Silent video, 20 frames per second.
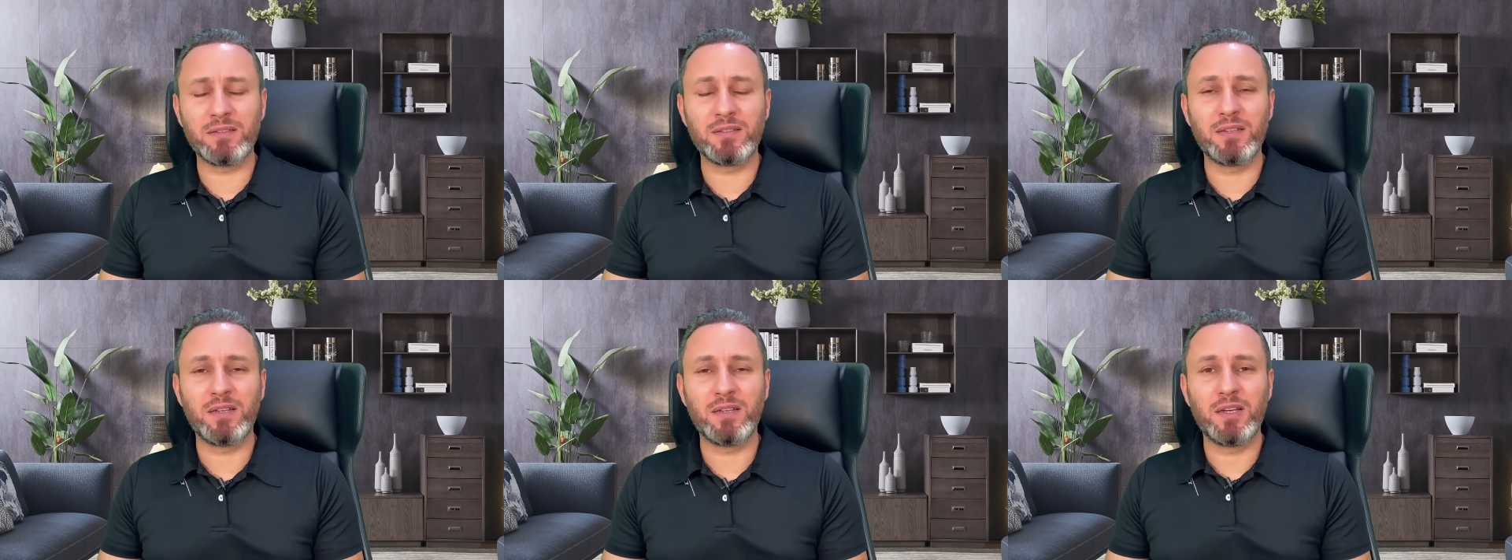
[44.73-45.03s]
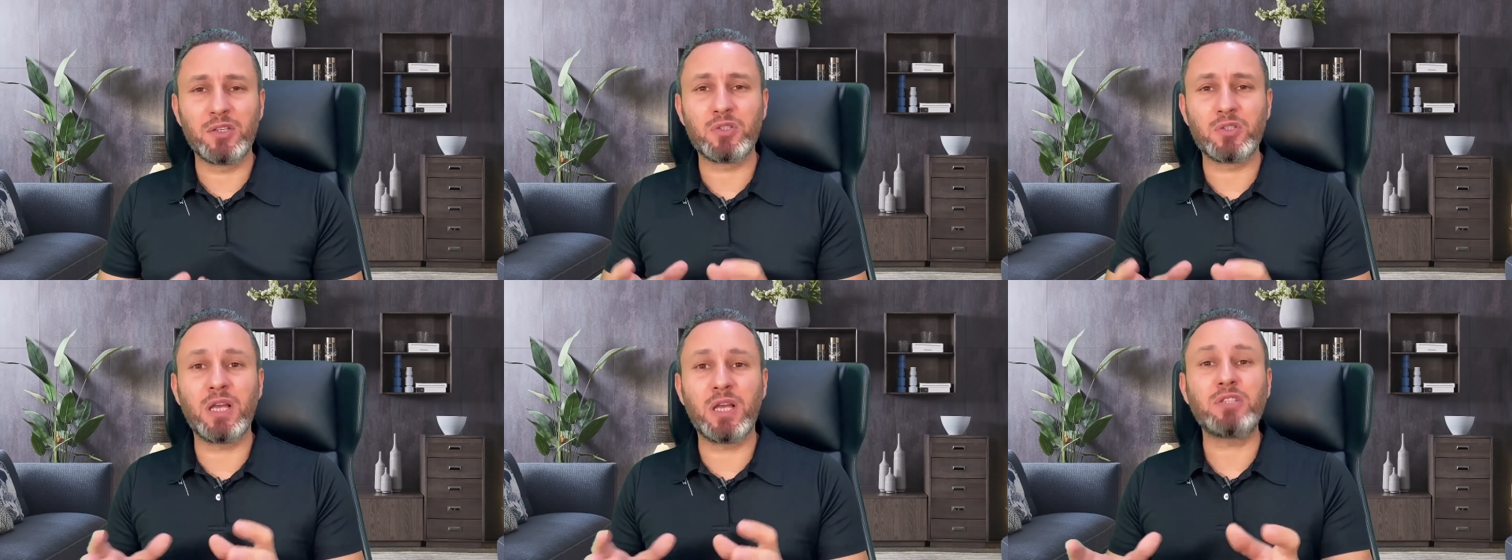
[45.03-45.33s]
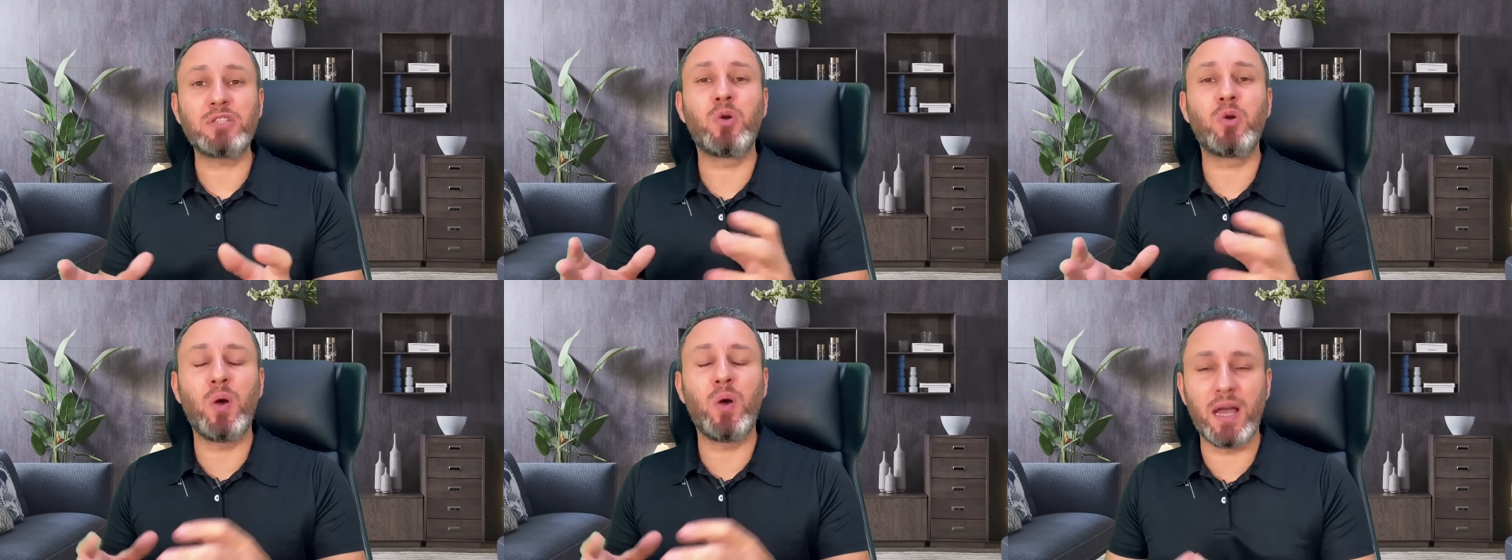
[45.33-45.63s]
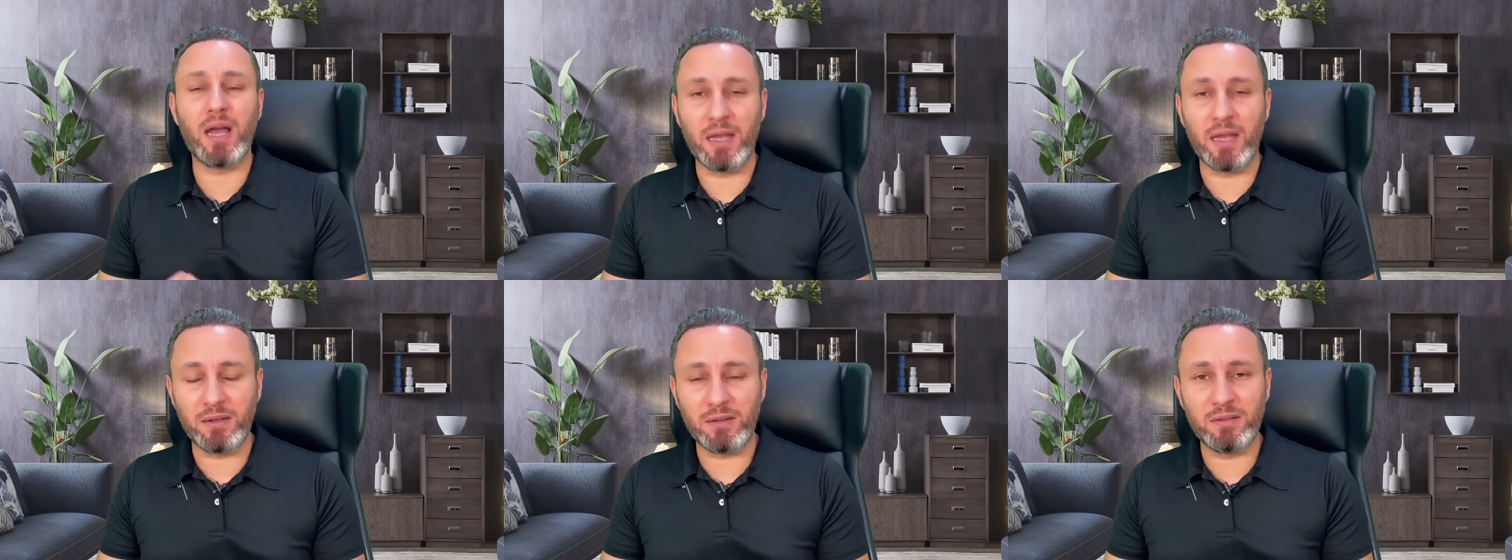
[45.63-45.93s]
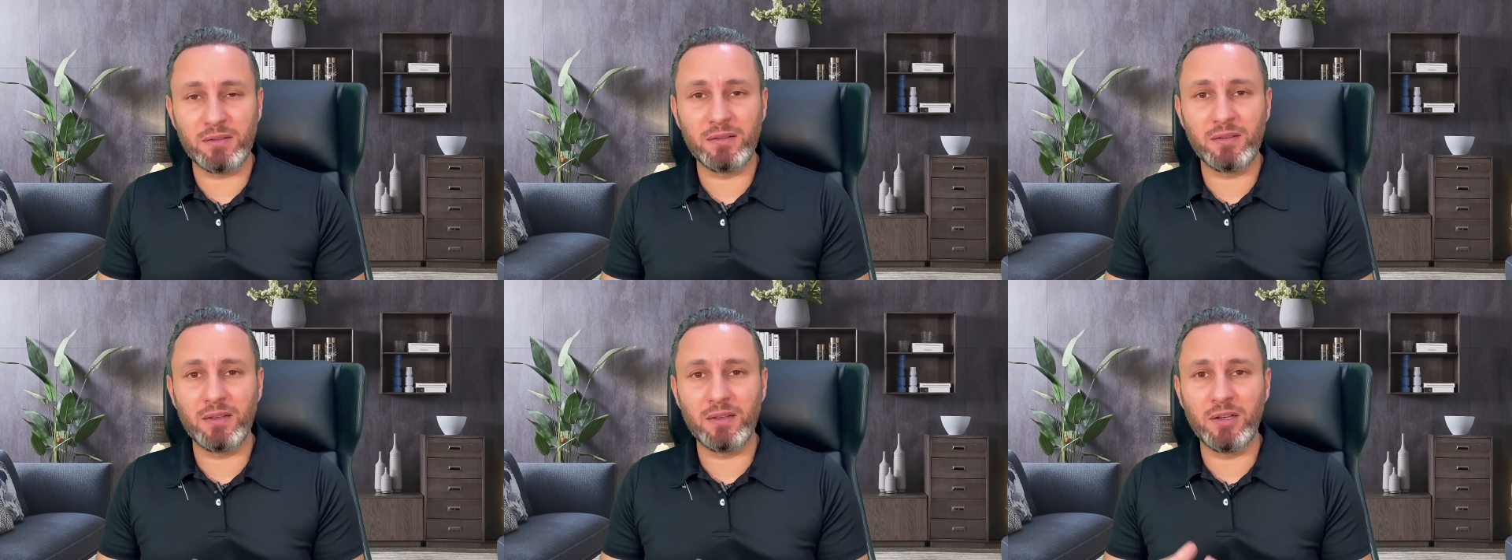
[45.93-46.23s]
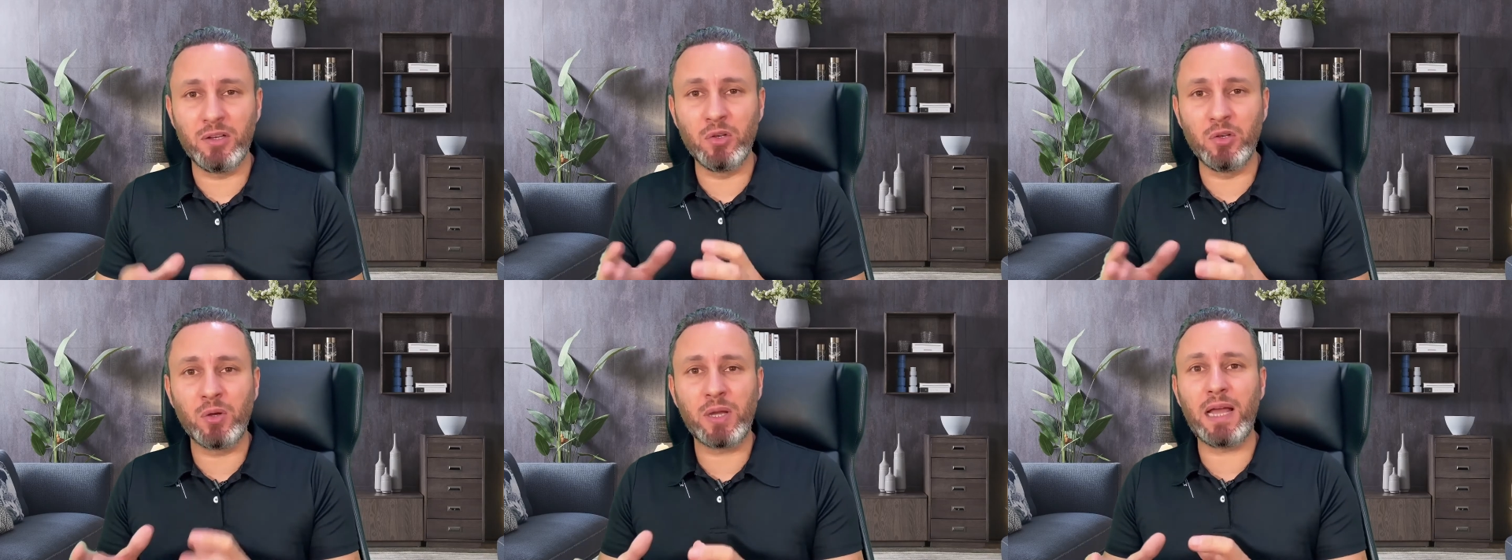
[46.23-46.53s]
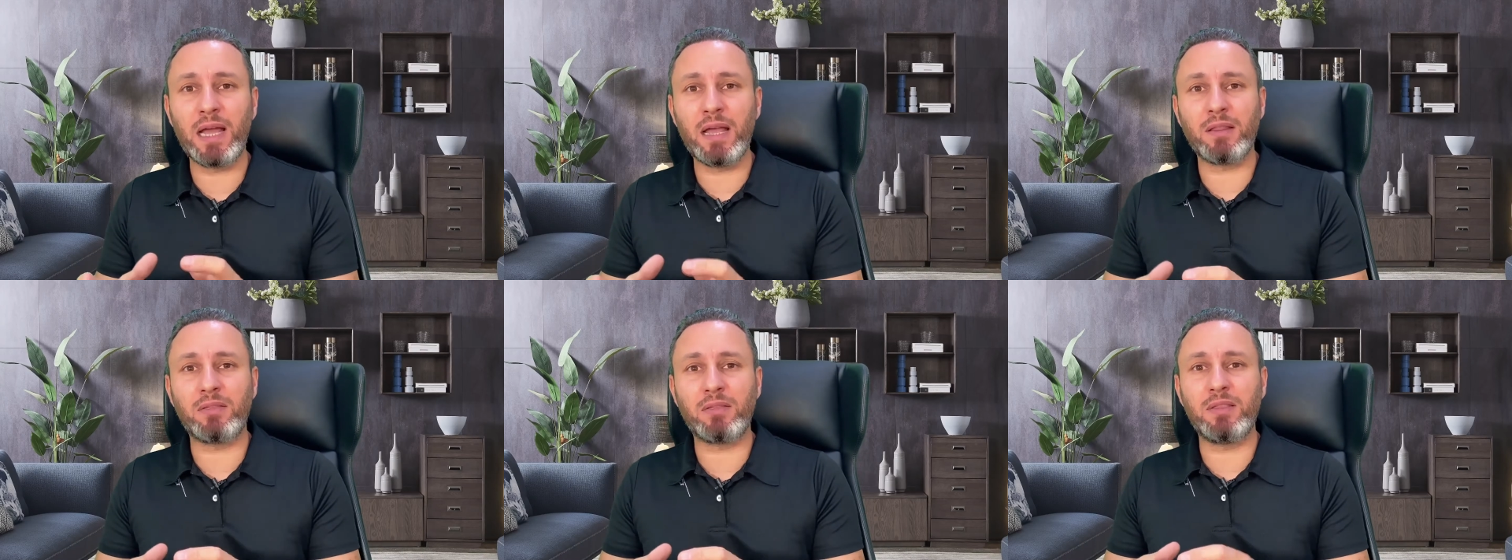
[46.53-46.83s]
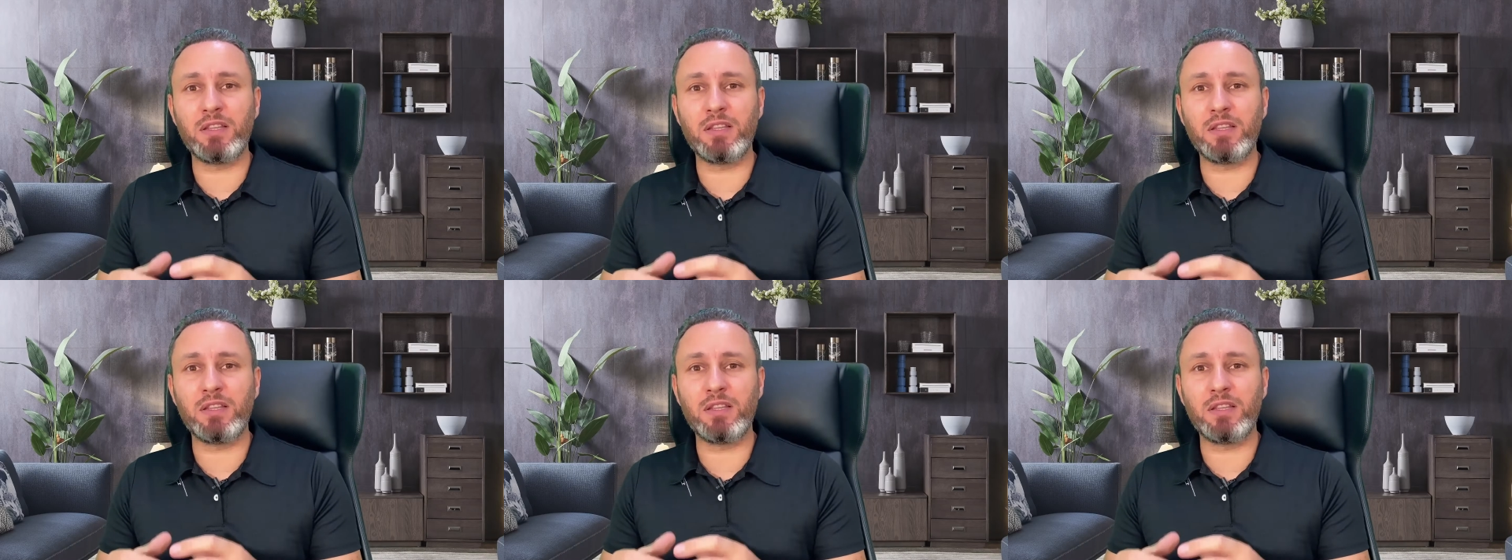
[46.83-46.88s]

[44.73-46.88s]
So let's go ahead, look at